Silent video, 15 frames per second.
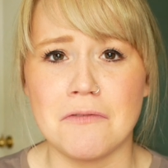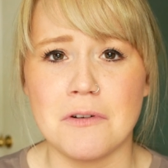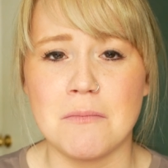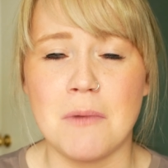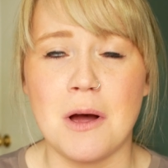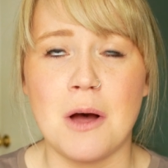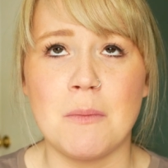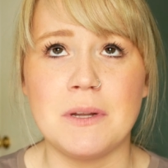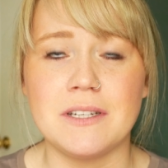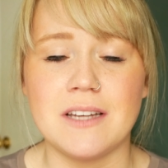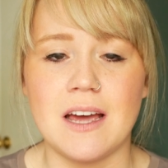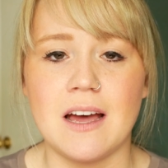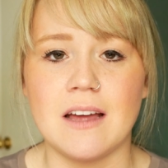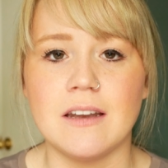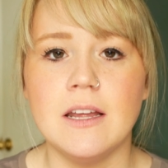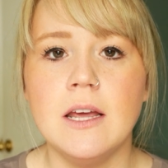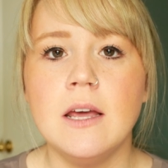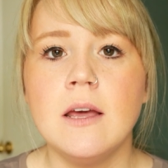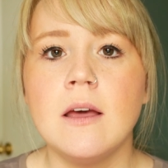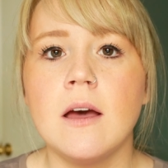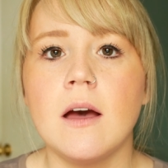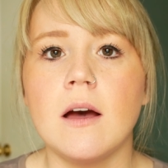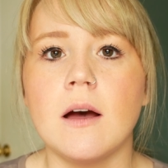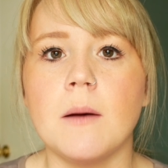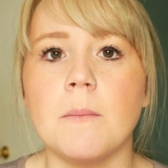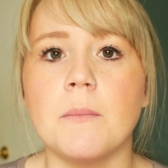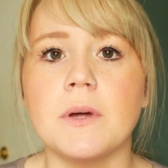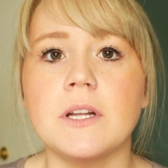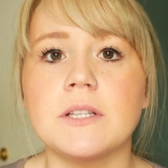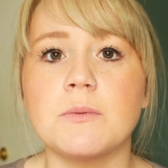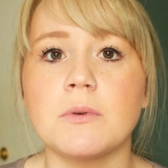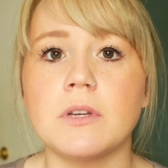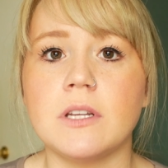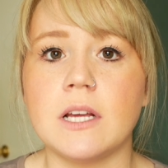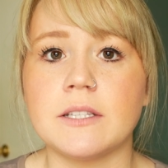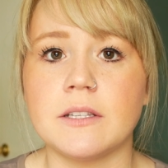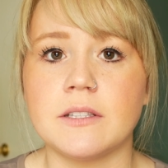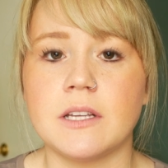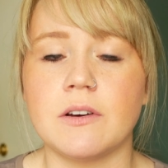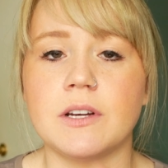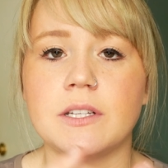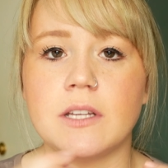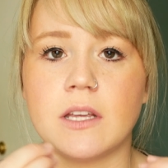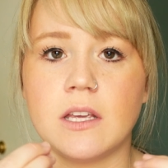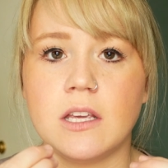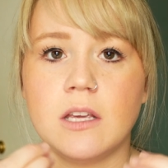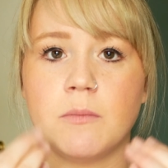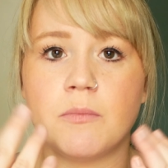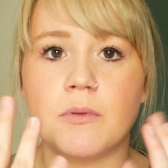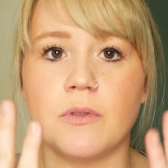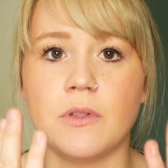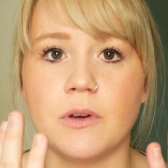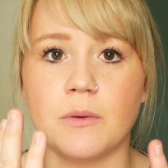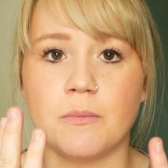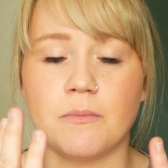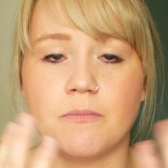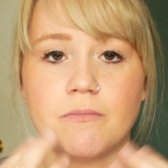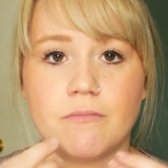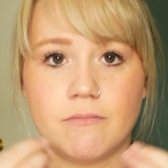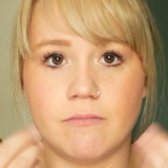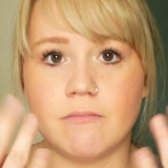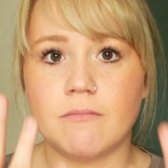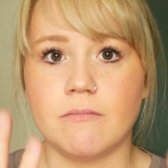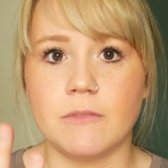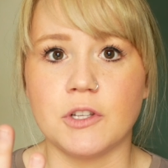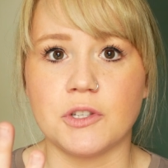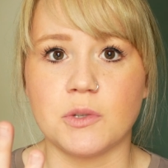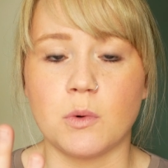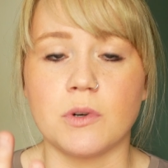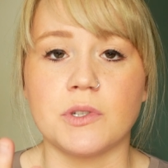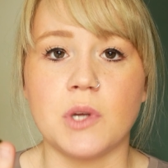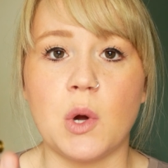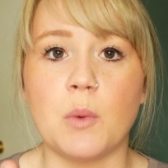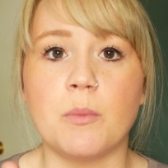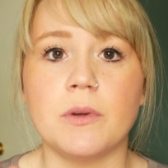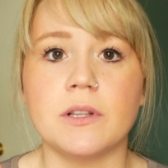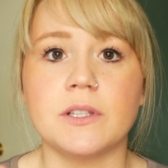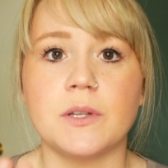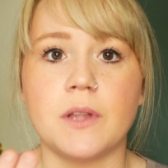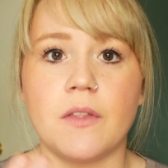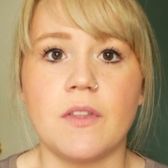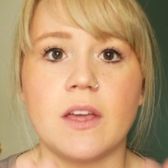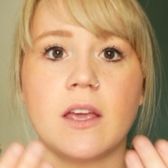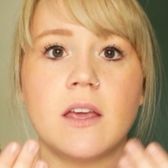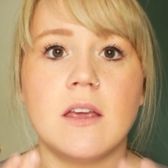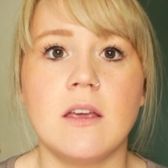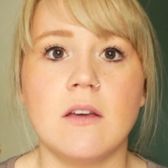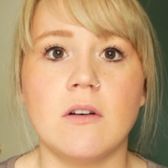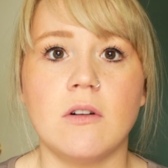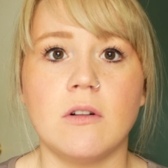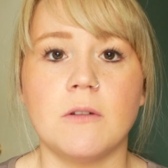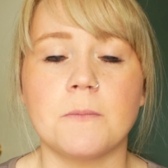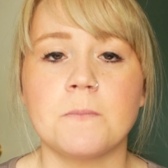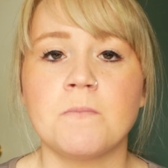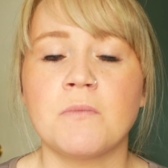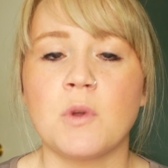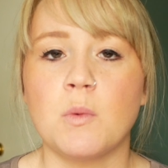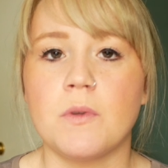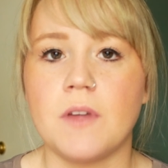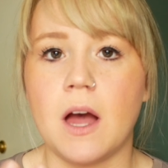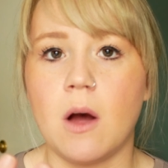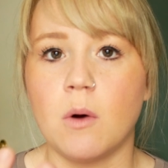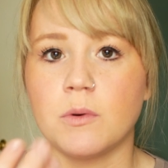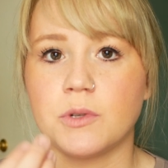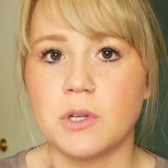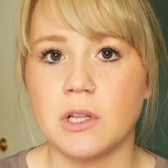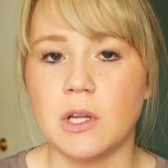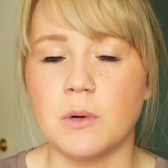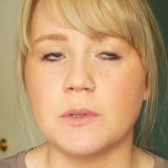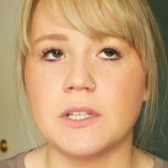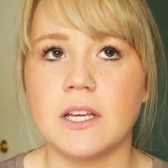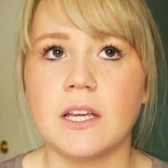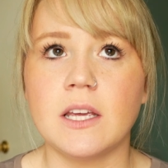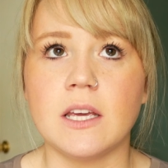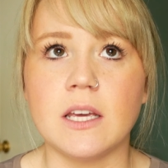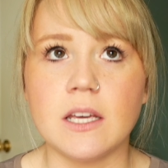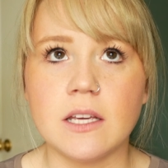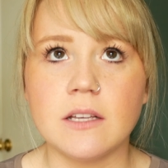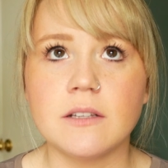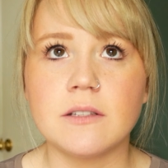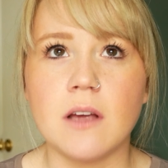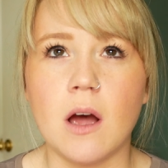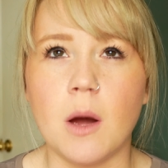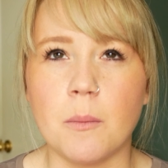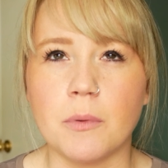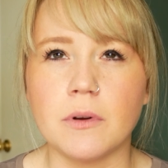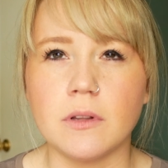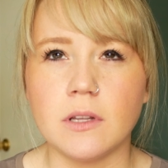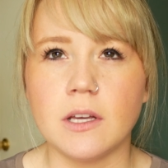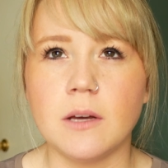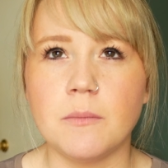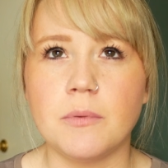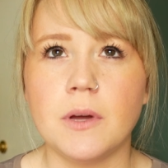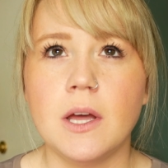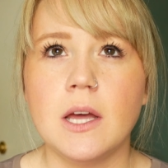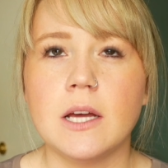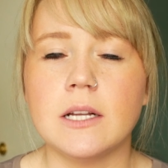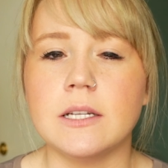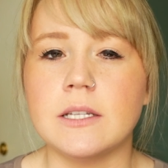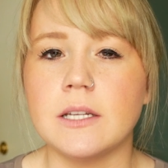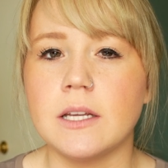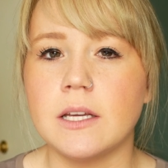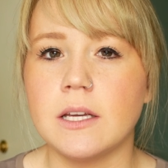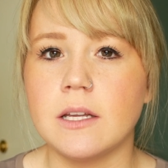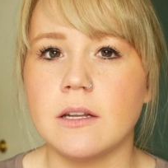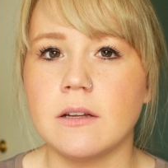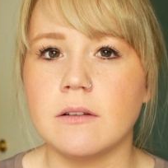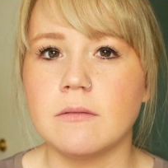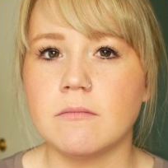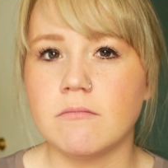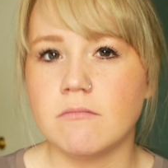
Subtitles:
for mom and dad, but it's really necessary to keep the sores open so that they heal without closing. His upper lip did